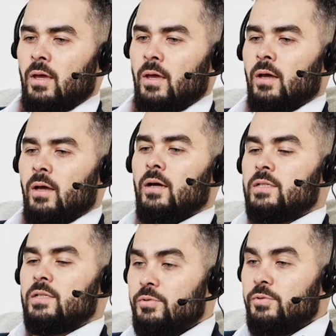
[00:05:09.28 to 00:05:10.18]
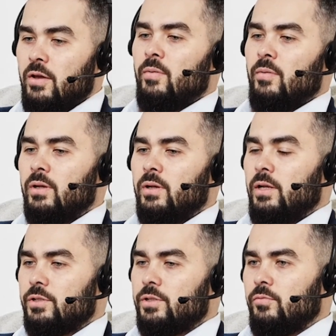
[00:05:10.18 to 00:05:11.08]
And then when they're gonna
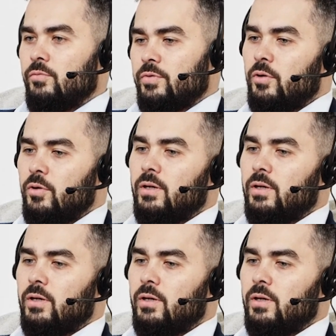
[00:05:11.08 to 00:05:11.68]
call again, you just need to